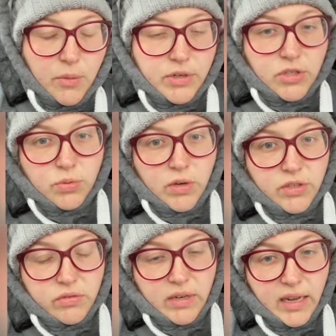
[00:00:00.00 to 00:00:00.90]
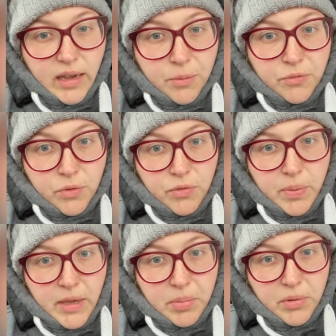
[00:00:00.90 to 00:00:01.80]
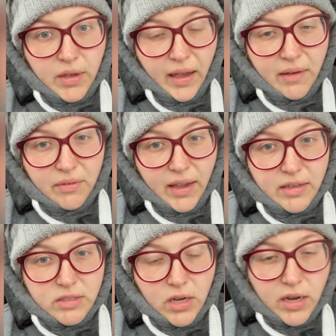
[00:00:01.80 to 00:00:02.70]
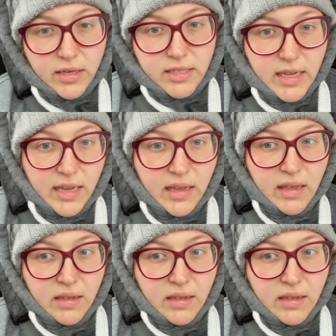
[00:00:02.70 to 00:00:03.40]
which is why it's really helpful for people that have anxiety.